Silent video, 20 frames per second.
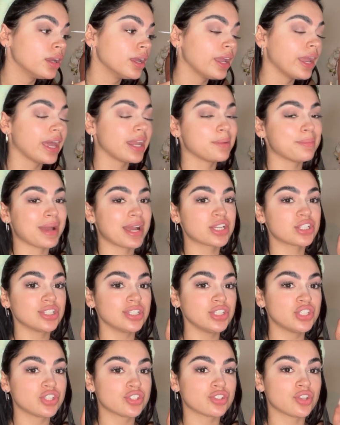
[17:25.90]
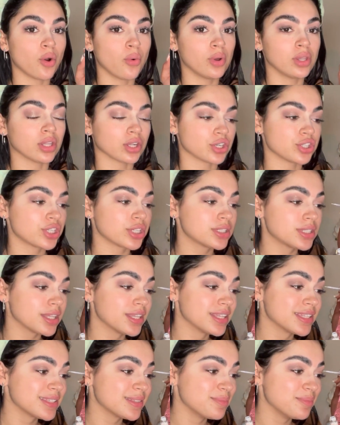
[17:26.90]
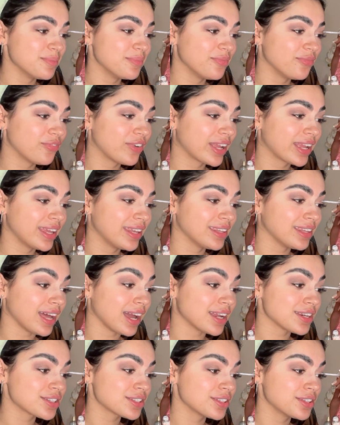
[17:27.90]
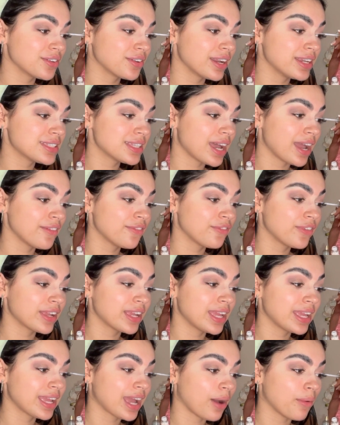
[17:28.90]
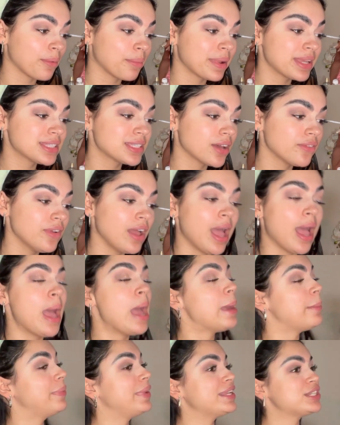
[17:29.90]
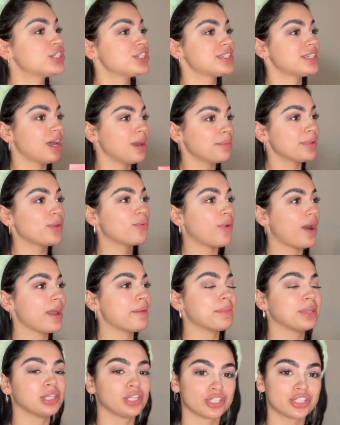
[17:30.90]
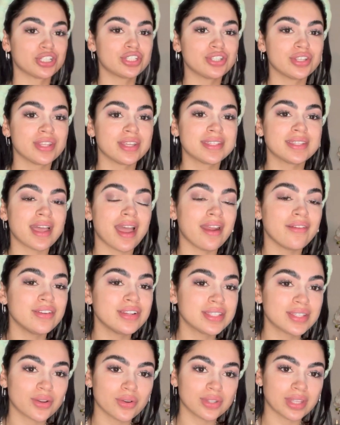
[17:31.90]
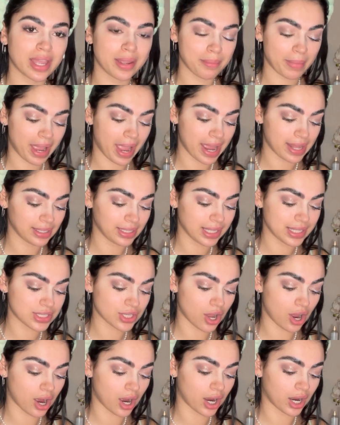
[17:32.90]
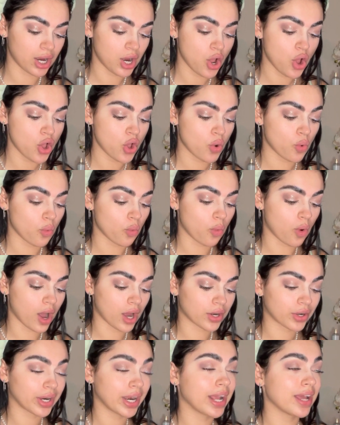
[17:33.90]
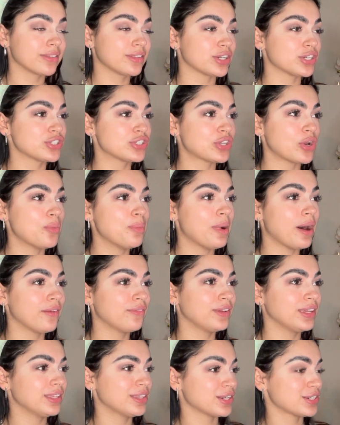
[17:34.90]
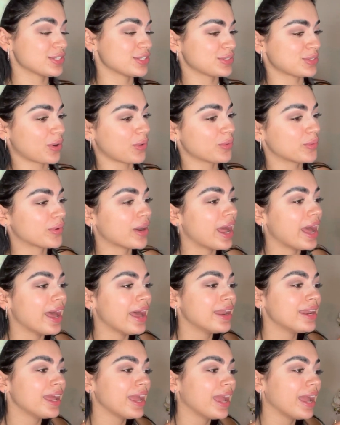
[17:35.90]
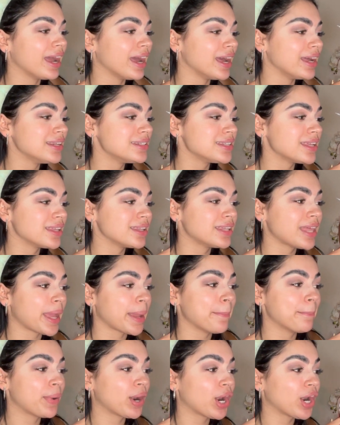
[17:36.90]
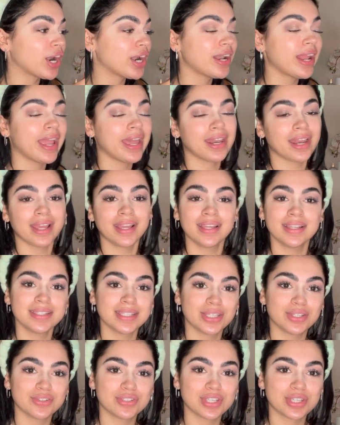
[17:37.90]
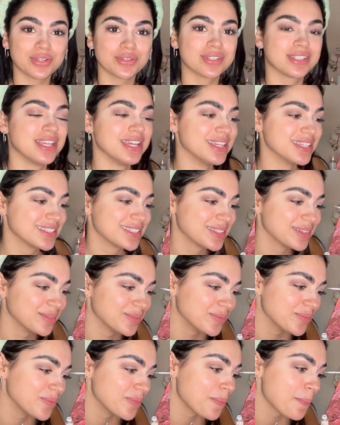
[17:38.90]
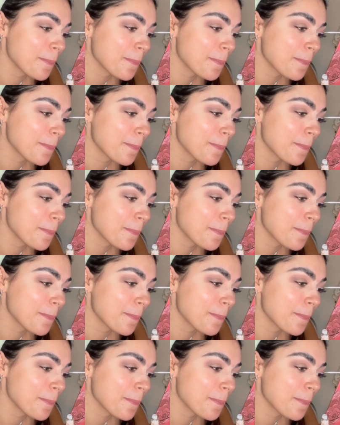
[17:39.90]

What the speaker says: and I'm actually so allergic to this freaking lash glue, you guys. I freaking count myself. Bitch, tell me why I'm allergic to this. Every single night my eyelids are watering. They're so puffy, they're so red, and they burn, and I continue to use this.